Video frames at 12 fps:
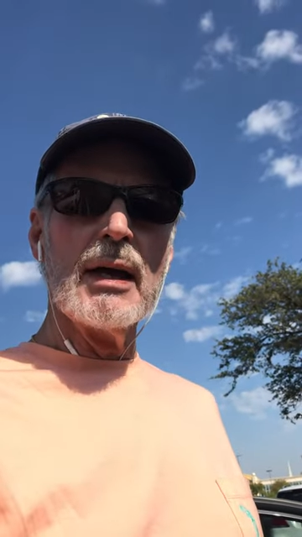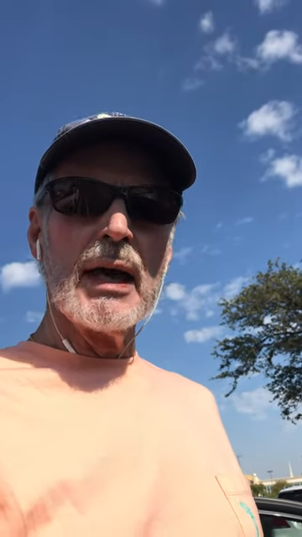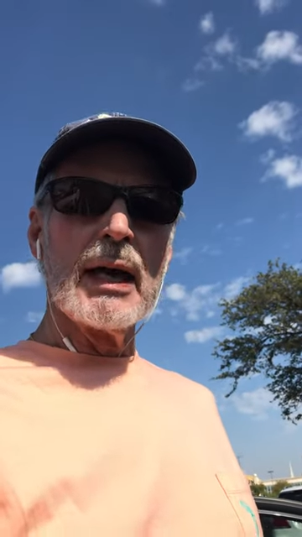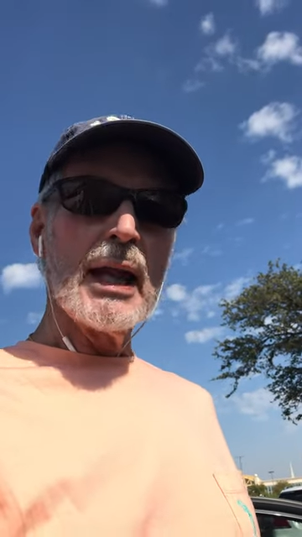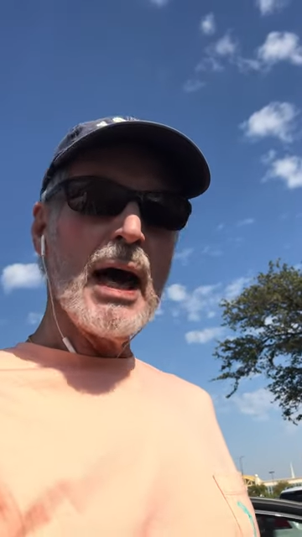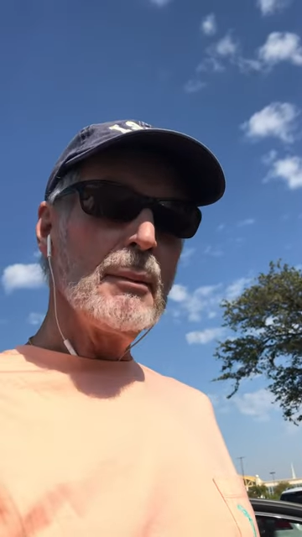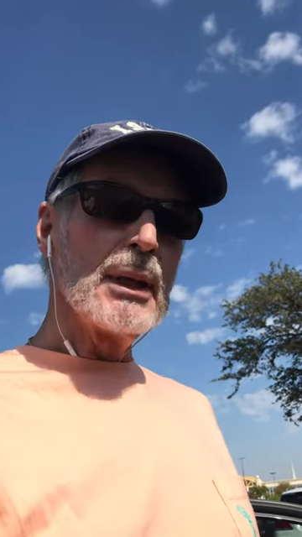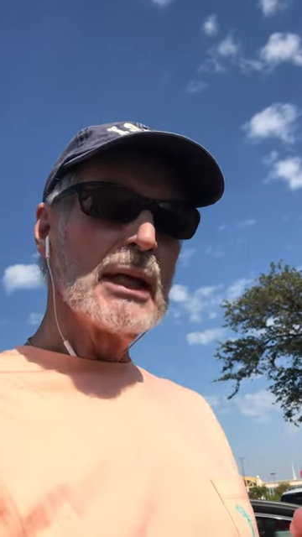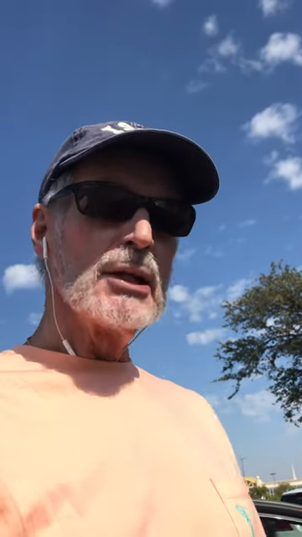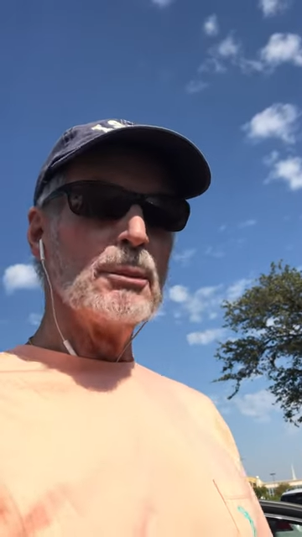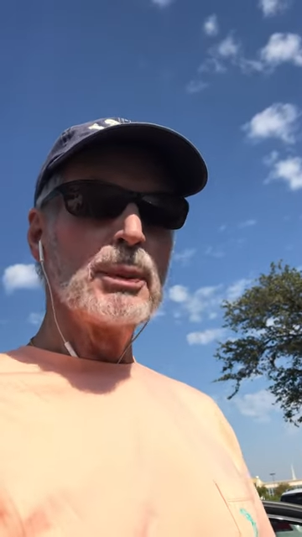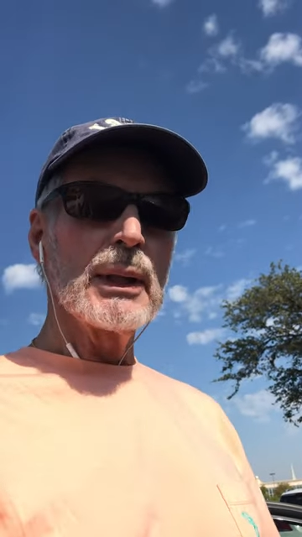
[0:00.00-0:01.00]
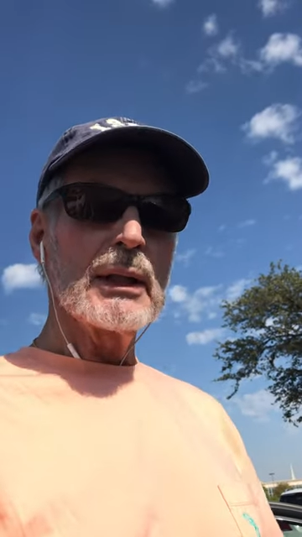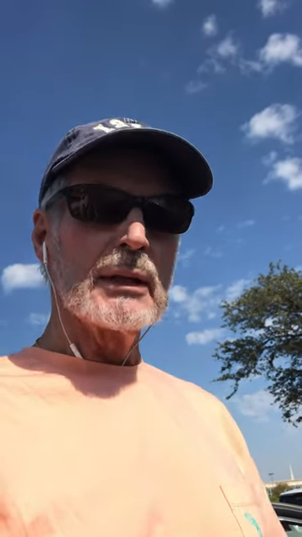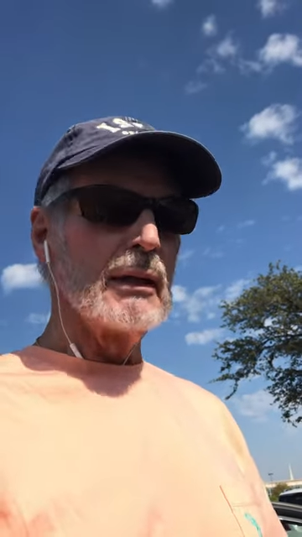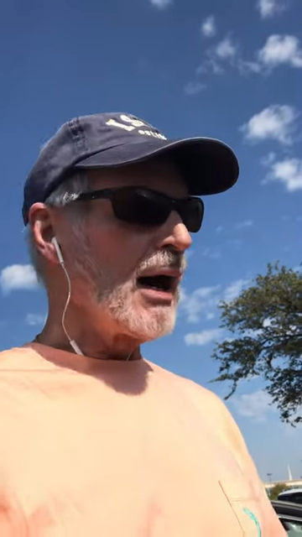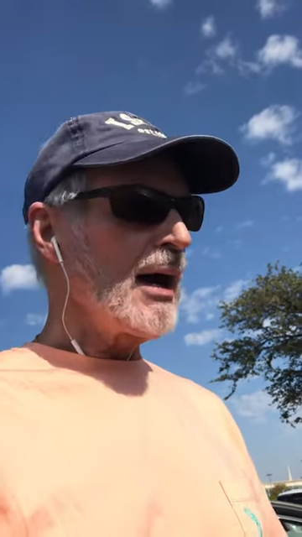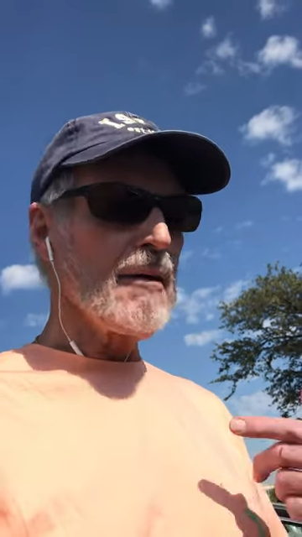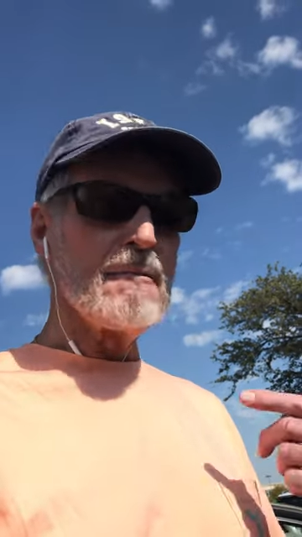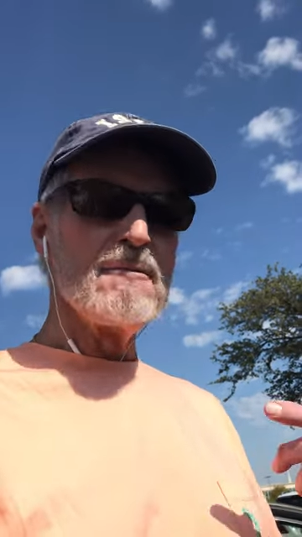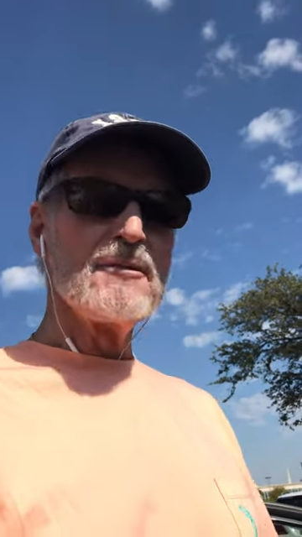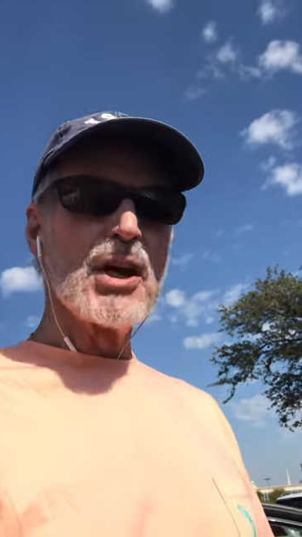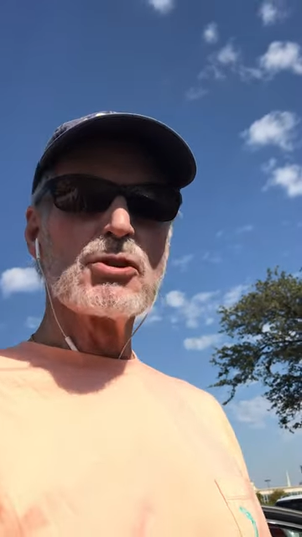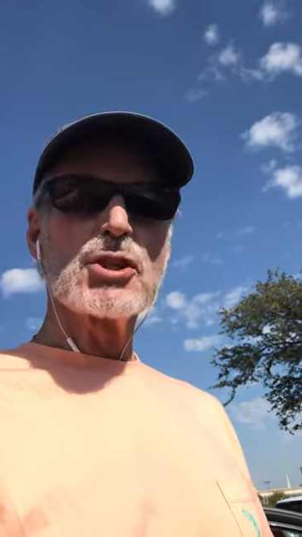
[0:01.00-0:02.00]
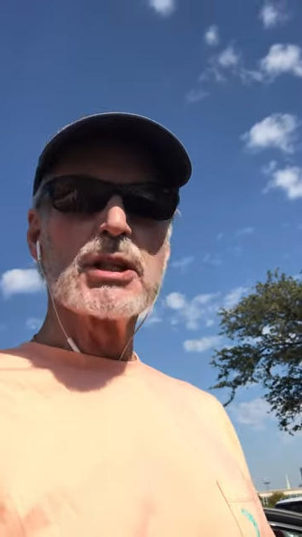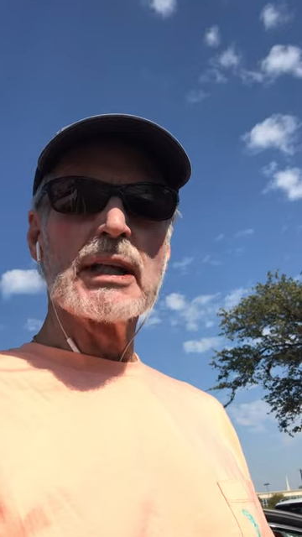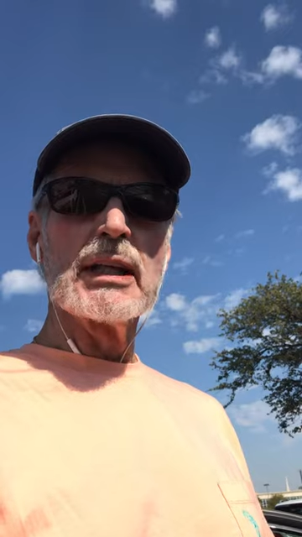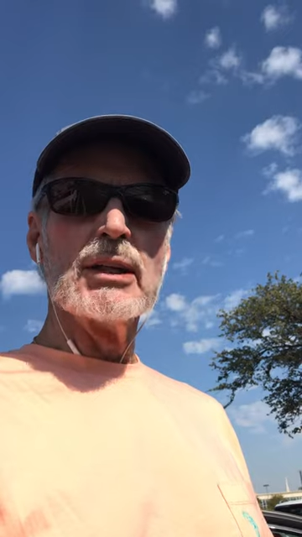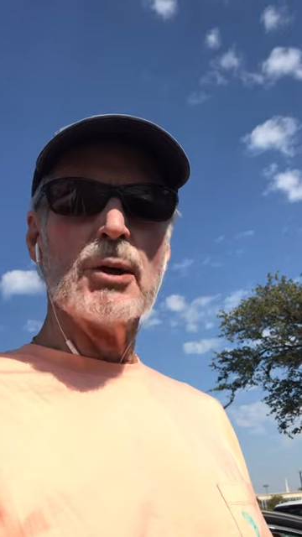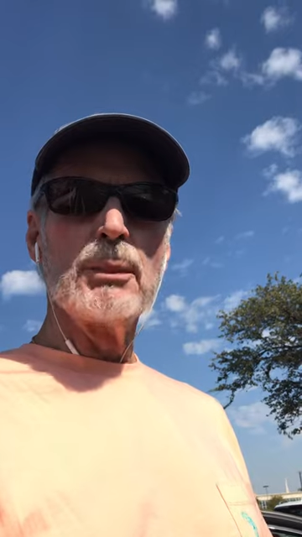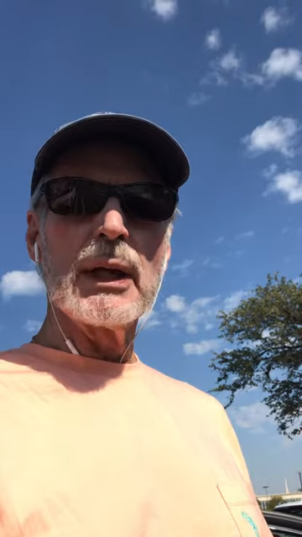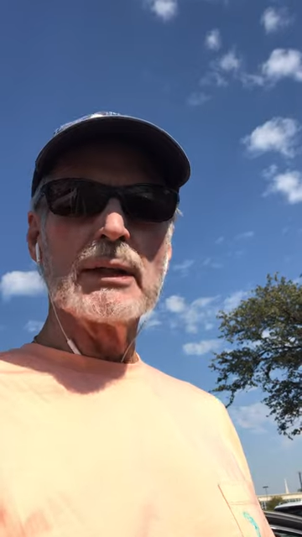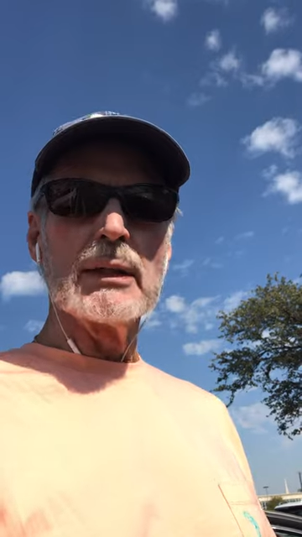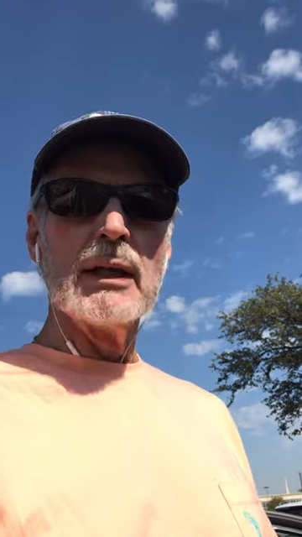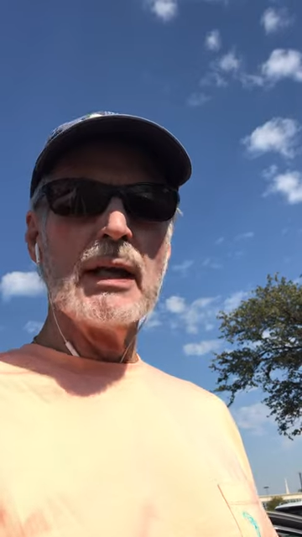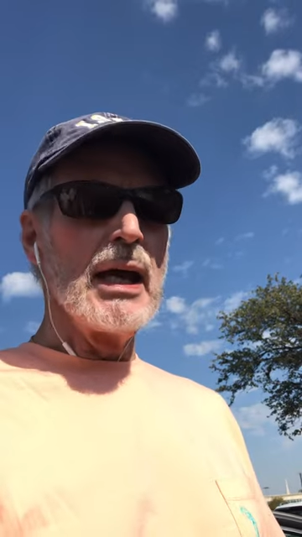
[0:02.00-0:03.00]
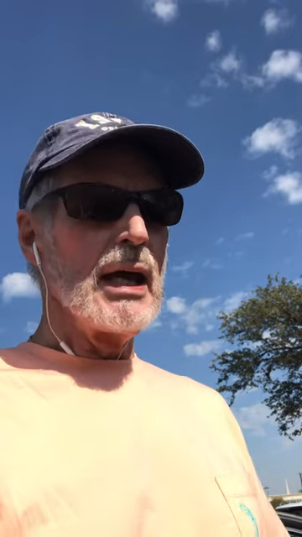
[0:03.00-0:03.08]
And I'm an independent. I am fiercely independent.